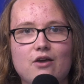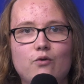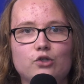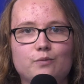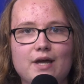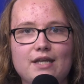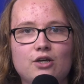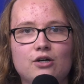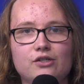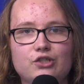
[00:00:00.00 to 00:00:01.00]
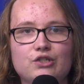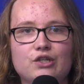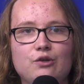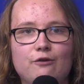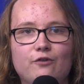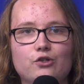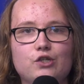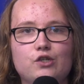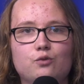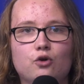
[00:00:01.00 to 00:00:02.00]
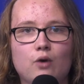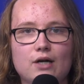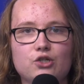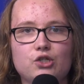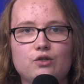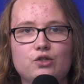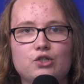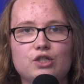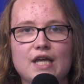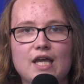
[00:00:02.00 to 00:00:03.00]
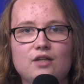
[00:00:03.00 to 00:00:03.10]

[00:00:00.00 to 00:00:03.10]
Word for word: which many colleges and universities require students to take